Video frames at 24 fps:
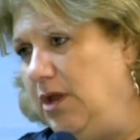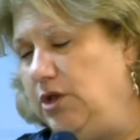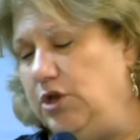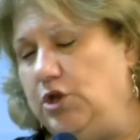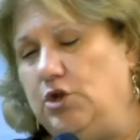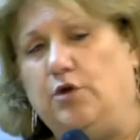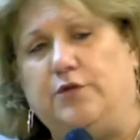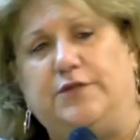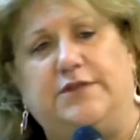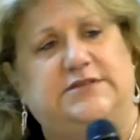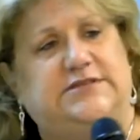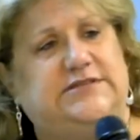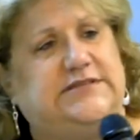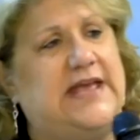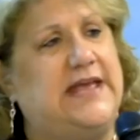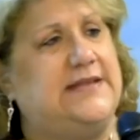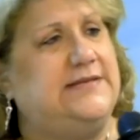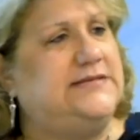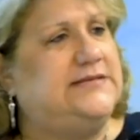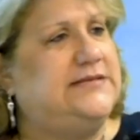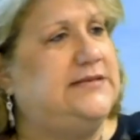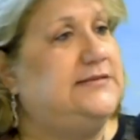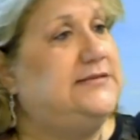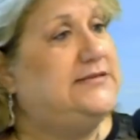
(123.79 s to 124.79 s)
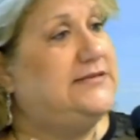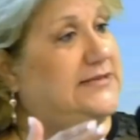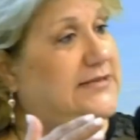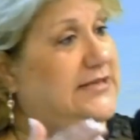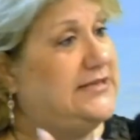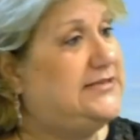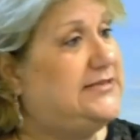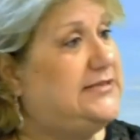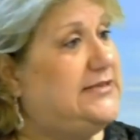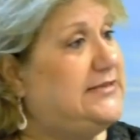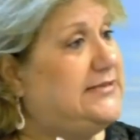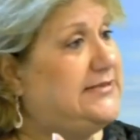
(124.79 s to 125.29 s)
You know, the census,
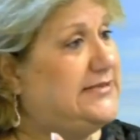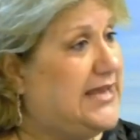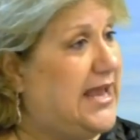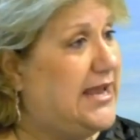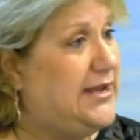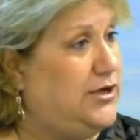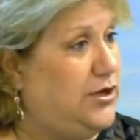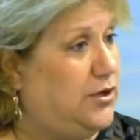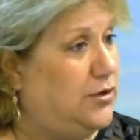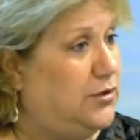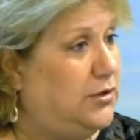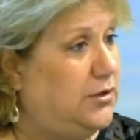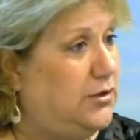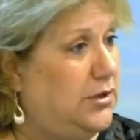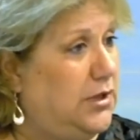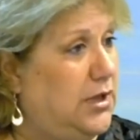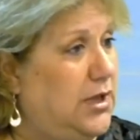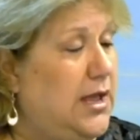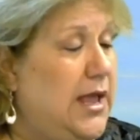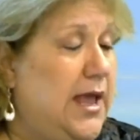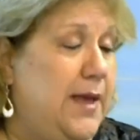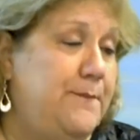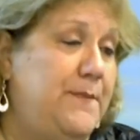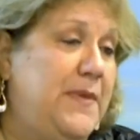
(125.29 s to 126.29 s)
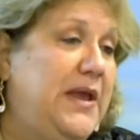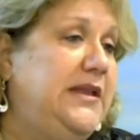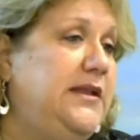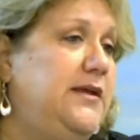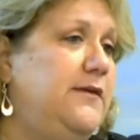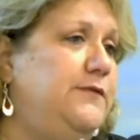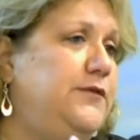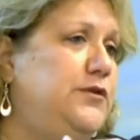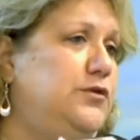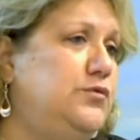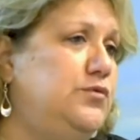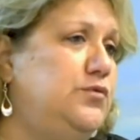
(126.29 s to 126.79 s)
this decennial, and
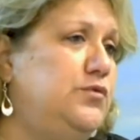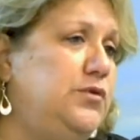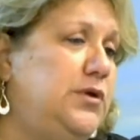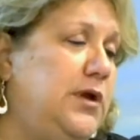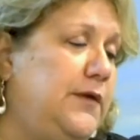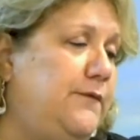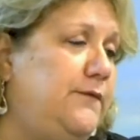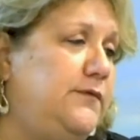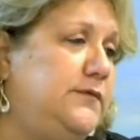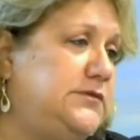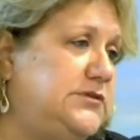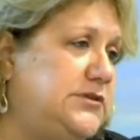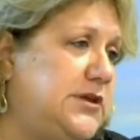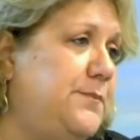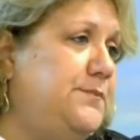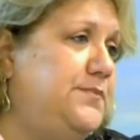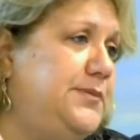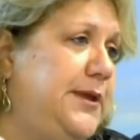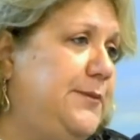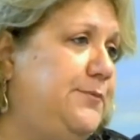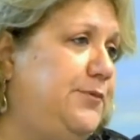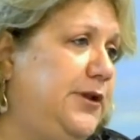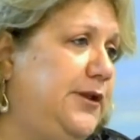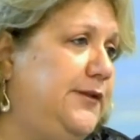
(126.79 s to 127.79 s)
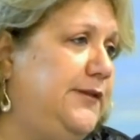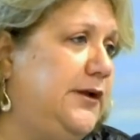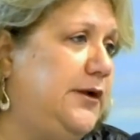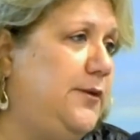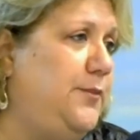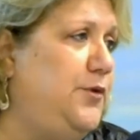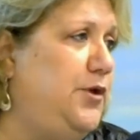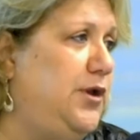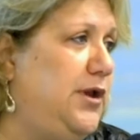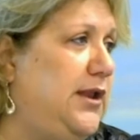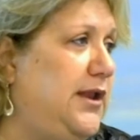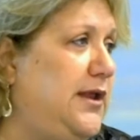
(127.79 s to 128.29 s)
many of you, some people in the
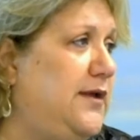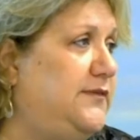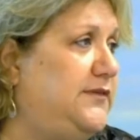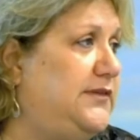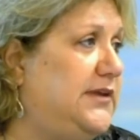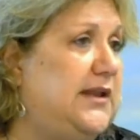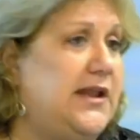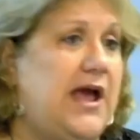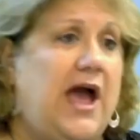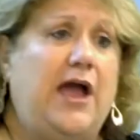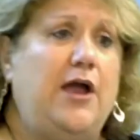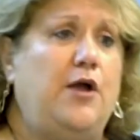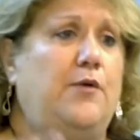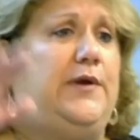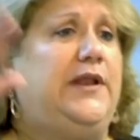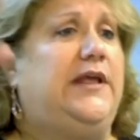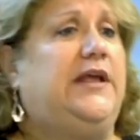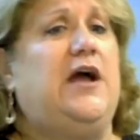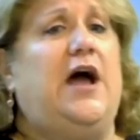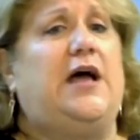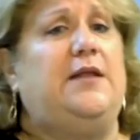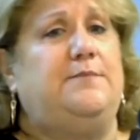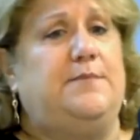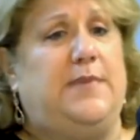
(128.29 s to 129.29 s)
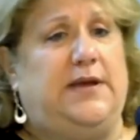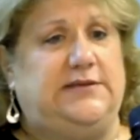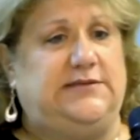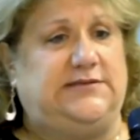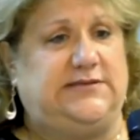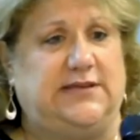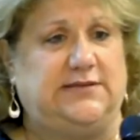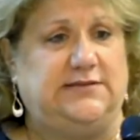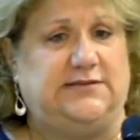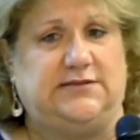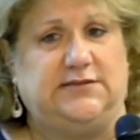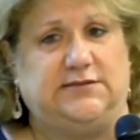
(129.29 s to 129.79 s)
community have said, I already got my
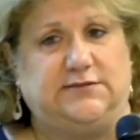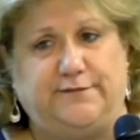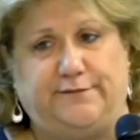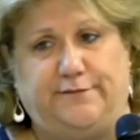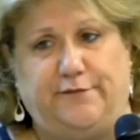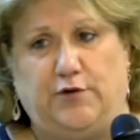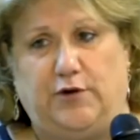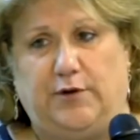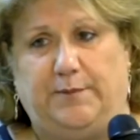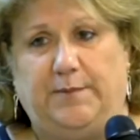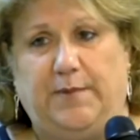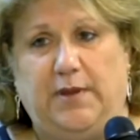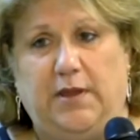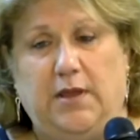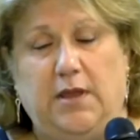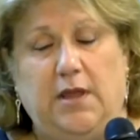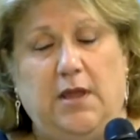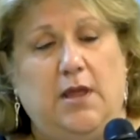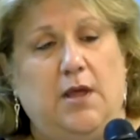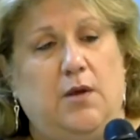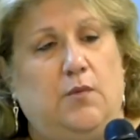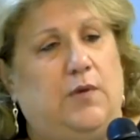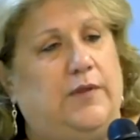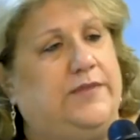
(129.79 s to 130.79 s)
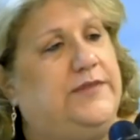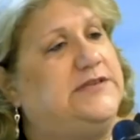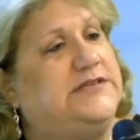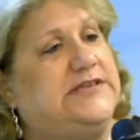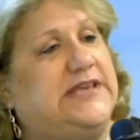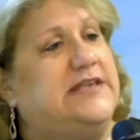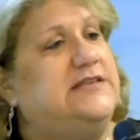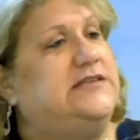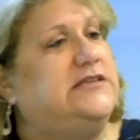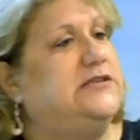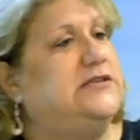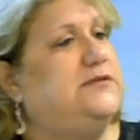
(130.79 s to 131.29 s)
census form. Well, the
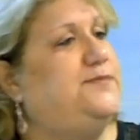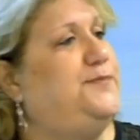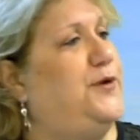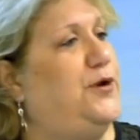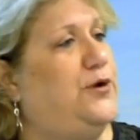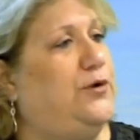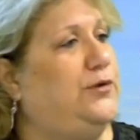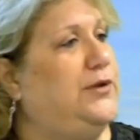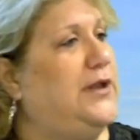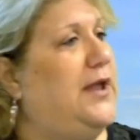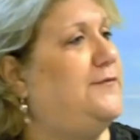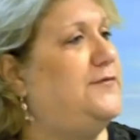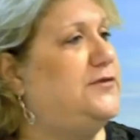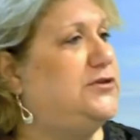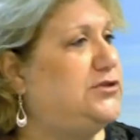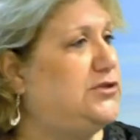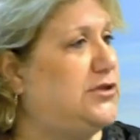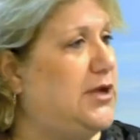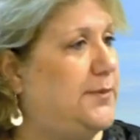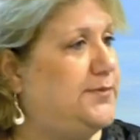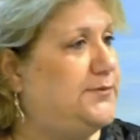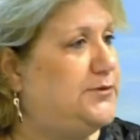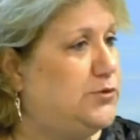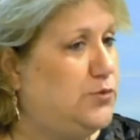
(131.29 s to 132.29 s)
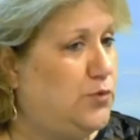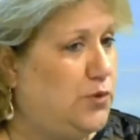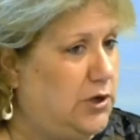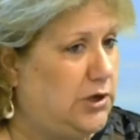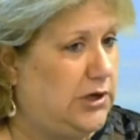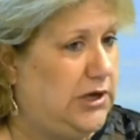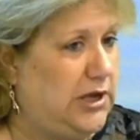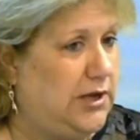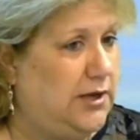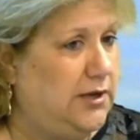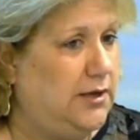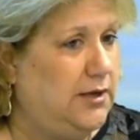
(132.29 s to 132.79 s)
Census Bureau never stops
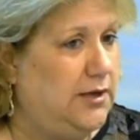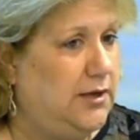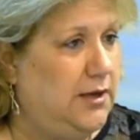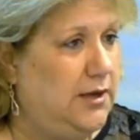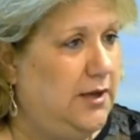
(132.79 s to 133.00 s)
working.